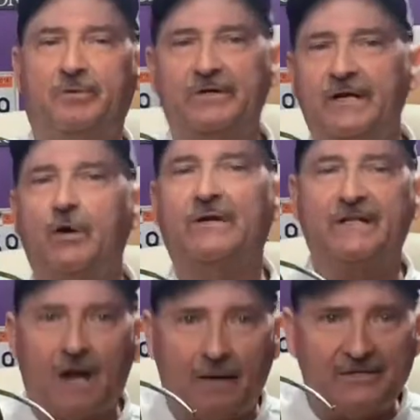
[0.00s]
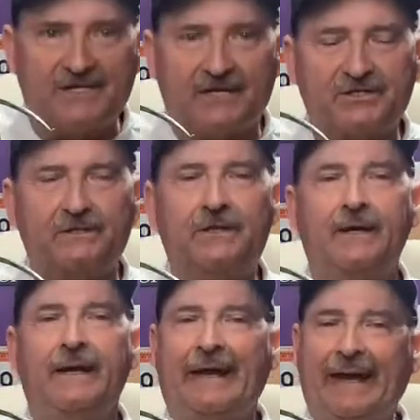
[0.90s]
Put a note in the comment section
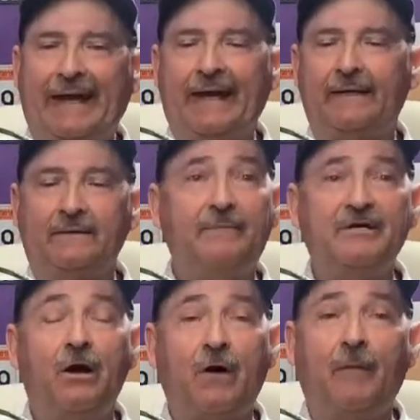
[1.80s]
and let me know.